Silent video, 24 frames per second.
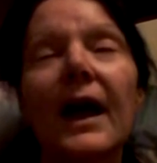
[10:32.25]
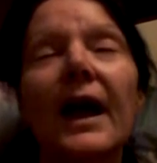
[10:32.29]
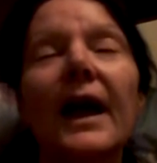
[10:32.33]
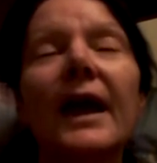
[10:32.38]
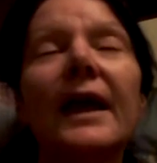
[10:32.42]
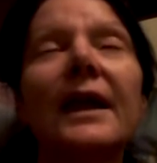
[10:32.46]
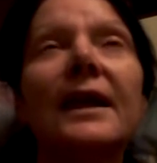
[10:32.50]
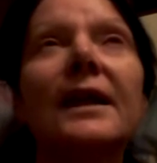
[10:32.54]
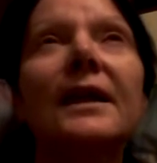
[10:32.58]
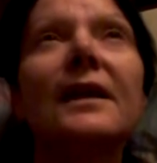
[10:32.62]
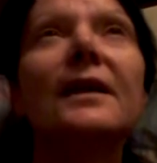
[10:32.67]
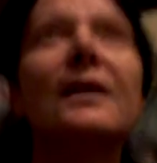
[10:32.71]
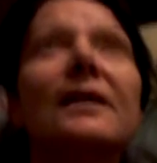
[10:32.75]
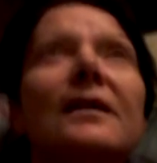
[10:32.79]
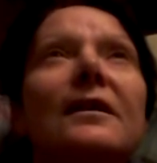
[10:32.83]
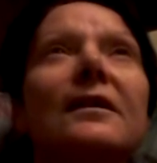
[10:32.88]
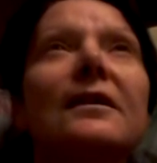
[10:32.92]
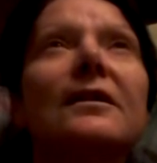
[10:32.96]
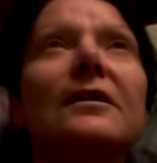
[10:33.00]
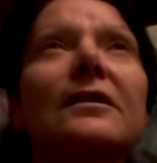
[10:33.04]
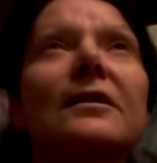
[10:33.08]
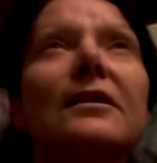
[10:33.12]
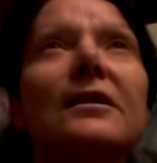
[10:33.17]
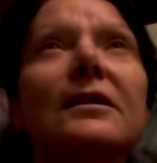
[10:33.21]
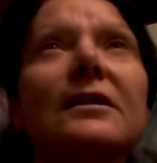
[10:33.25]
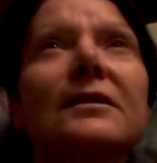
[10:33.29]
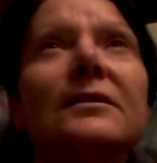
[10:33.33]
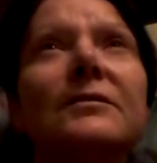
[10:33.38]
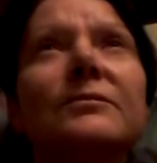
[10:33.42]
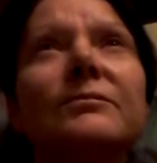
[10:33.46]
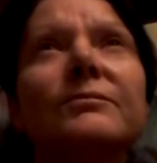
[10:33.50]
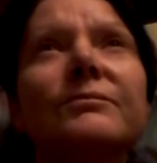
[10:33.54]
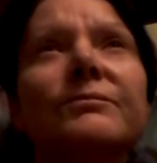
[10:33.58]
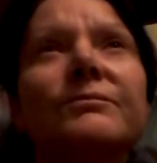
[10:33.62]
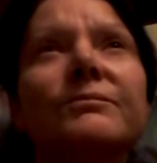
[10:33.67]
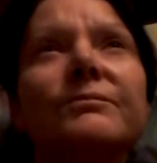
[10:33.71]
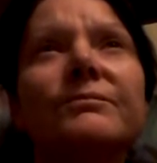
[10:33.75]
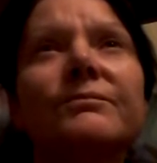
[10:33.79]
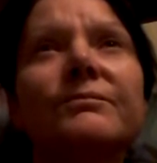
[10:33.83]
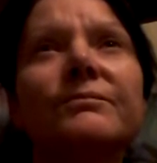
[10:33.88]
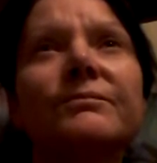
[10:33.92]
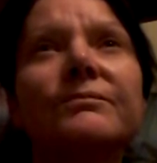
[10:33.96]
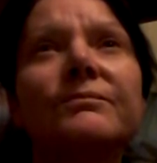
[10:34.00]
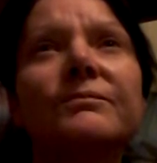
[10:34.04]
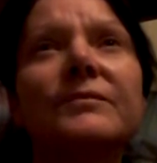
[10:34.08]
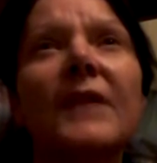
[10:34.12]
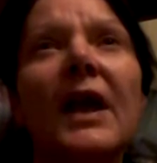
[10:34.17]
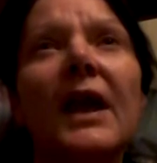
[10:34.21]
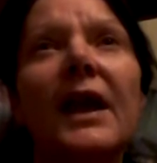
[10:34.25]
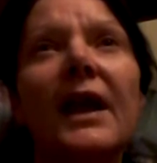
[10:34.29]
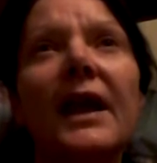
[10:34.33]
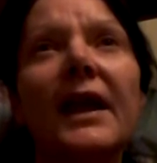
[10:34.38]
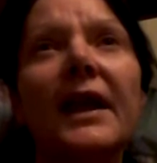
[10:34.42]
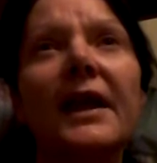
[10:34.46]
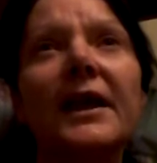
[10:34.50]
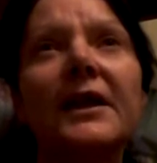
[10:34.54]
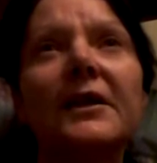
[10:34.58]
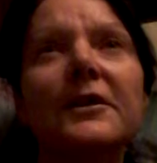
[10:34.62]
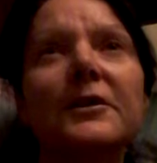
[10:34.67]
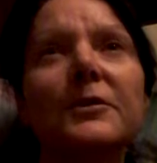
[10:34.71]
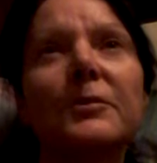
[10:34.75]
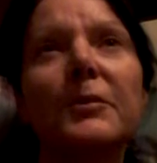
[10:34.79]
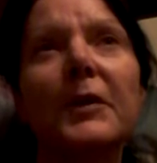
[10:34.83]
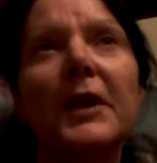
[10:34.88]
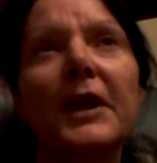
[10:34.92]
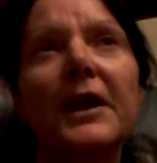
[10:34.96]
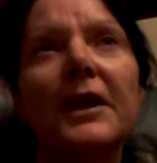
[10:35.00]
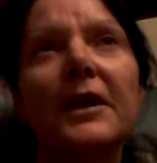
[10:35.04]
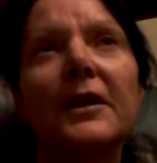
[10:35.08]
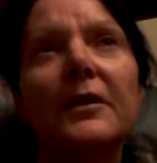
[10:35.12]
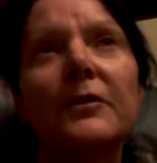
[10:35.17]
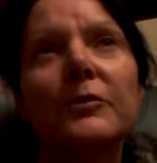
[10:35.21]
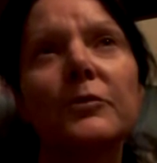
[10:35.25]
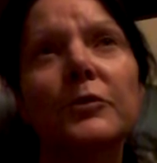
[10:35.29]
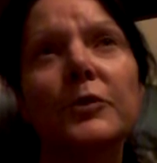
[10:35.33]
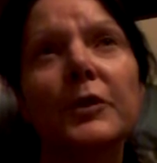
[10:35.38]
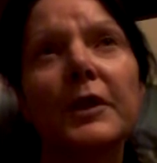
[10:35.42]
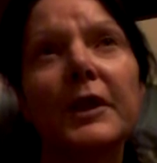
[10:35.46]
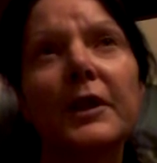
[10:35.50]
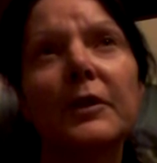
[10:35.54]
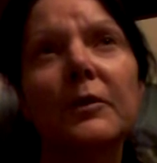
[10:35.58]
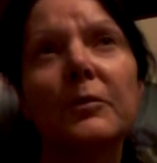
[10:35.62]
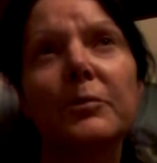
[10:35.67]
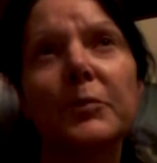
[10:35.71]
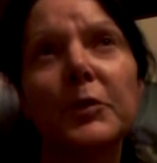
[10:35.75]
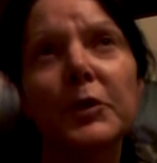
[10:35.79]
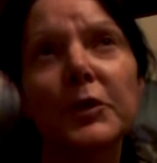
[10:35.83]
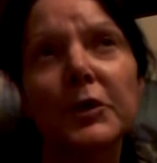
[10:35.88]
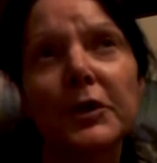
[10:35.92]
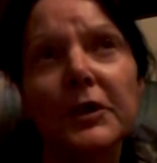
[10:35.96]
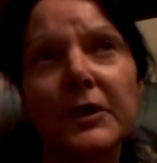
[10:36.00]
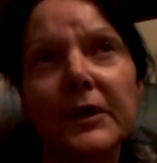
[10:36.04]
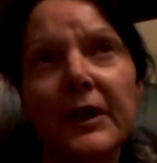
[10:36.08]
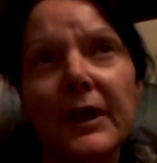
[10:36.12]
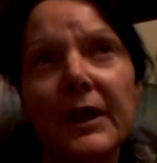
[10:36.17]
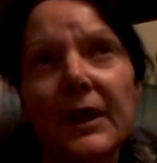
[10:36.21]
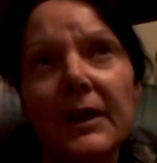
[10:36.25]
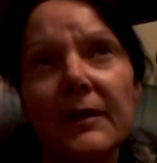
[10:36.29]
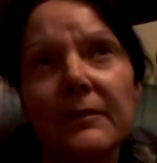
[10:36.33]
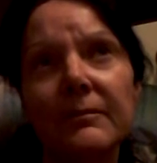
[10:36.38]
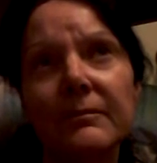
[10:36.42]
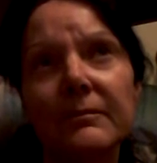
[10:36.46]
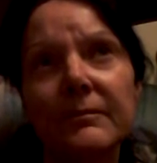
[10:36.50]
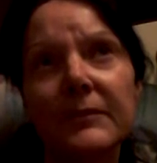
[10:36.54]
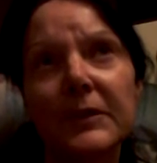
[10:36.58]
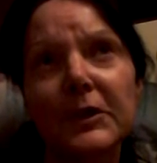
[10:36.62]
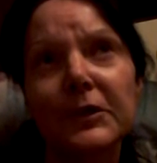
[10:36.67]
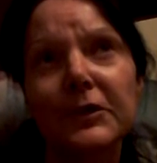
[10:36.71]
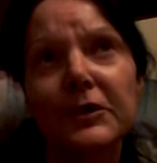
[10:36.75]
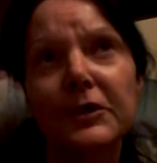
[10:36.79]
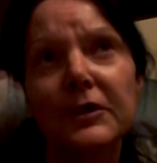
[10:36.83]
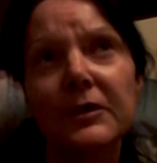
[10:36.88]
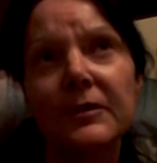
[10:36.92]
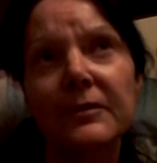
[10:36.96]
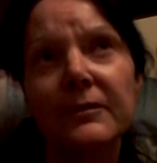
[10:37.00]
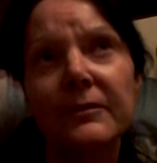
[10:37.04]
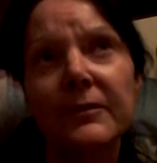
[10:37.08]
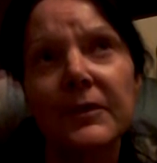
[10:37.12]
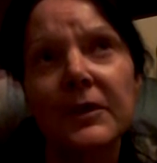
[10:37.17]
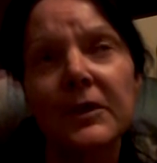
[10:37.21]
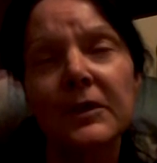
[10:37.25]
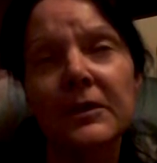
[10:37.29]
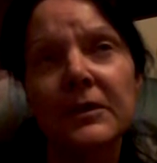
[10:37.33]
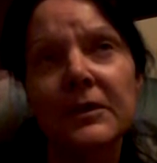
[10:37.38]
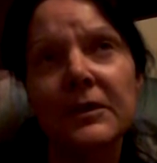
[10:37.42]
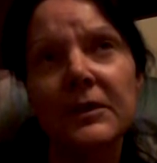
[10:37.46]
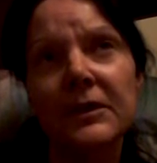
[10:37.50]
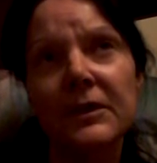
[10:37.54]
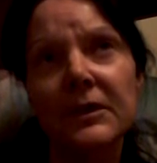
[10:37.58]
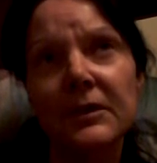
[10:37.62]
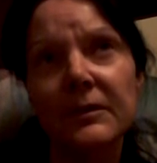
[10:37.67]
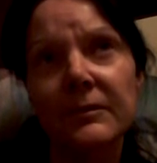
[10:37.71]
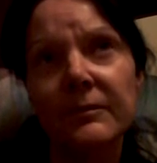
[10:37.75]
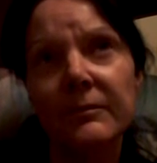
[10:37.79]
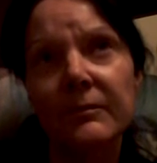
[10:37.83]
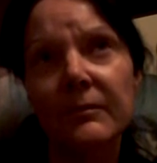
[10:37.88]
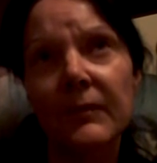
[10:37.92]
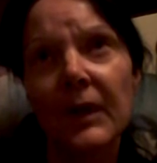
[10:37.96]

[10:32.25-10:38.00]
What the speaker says: And it has been real pretty so far.